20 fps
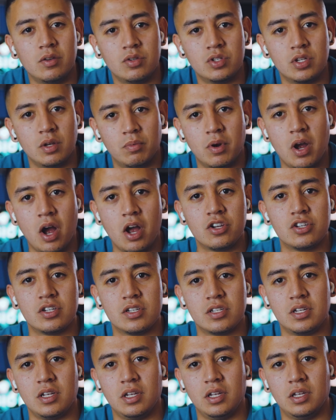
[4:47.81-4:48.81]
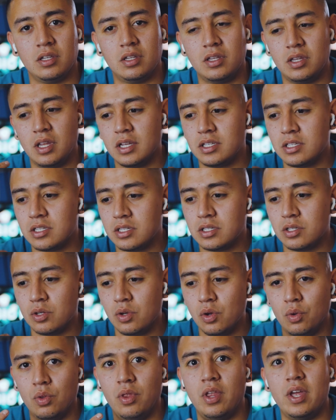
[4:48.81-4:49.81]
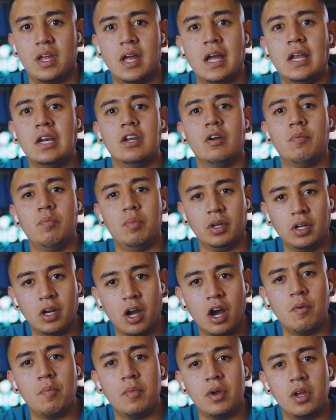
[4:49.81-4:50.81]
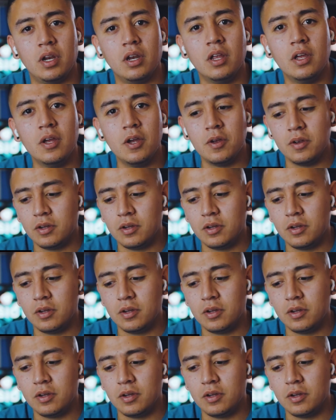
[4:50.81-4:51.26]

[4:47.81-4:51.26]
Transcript: and subconsciously that's who they end up becoming.